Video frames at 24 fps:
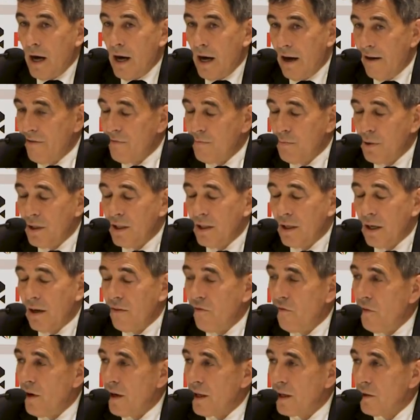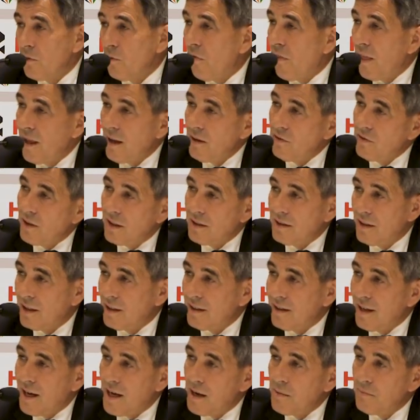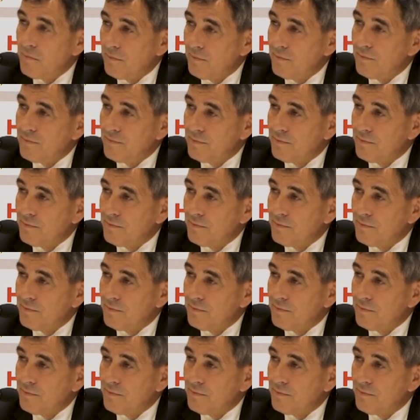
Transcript: have been done very good things at that time.